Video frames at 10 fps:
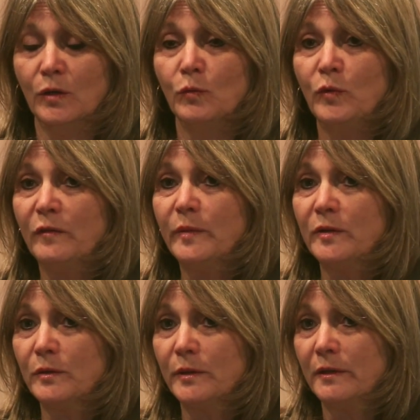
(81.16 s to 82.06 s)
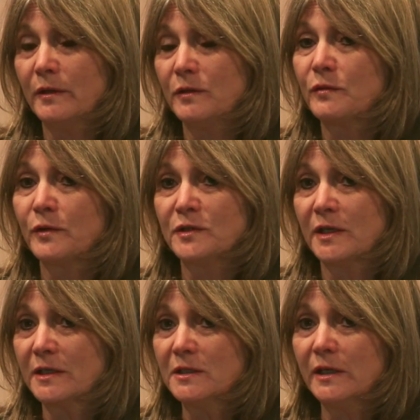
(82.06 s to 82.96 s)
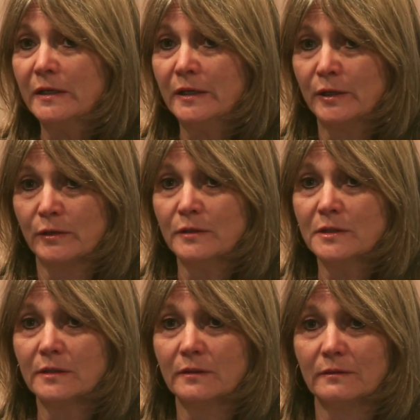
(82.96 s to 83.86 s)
We've been doing this for 16 years.